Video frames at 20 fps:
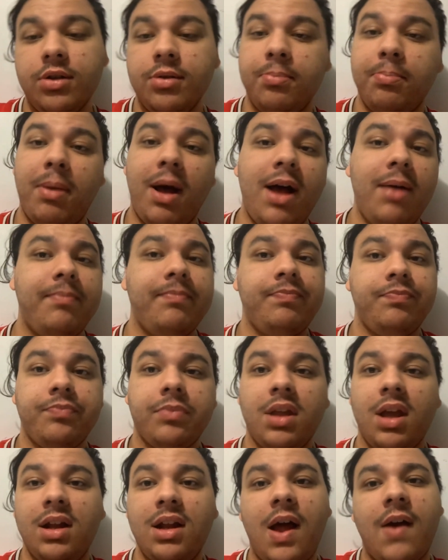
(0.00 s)
But
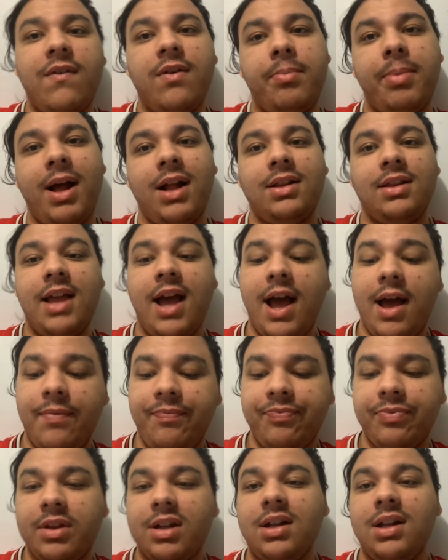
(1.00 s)
enough about that.
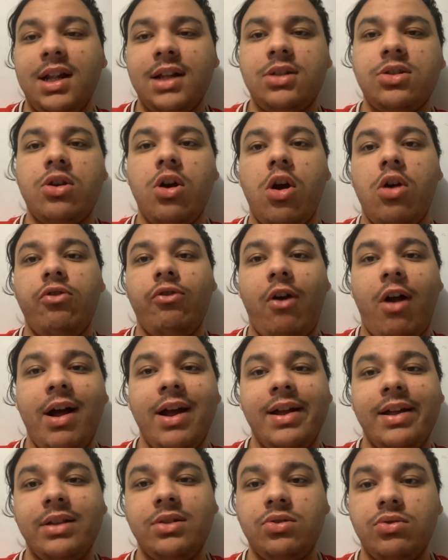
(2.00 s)
Let's go right
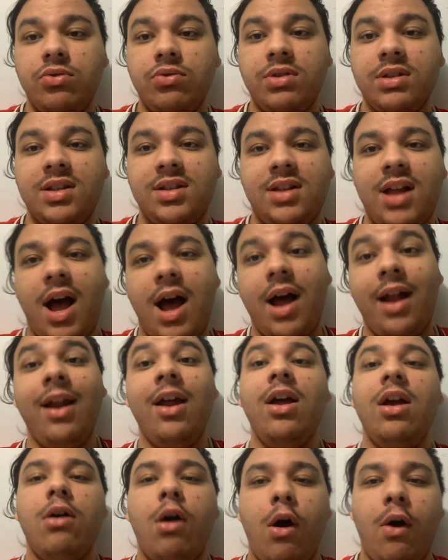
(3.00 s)
into the start
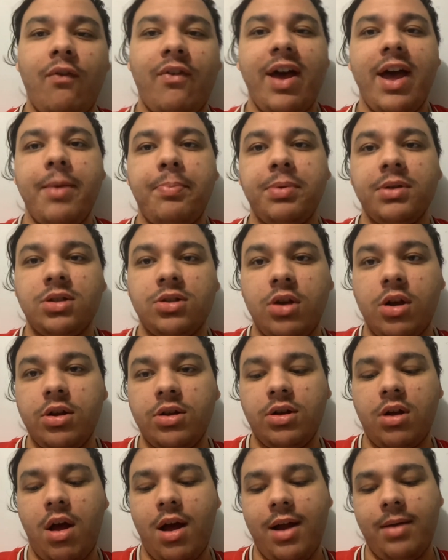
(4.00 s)
of episode
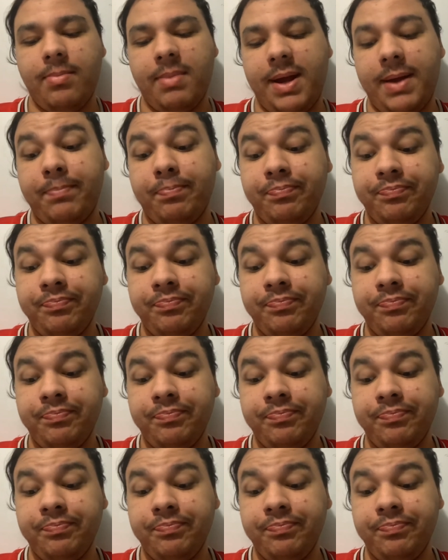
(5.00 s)
9, man.